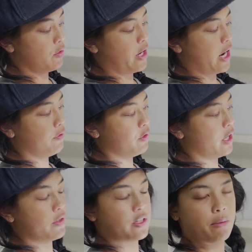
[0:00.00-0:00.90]
or after
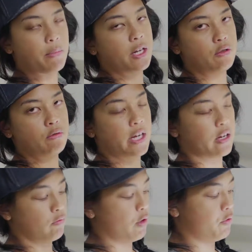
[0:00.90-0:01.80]
every time I do
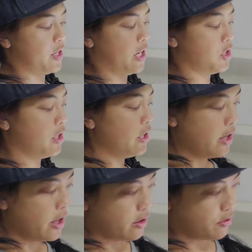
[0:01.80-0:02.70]
like a roast session,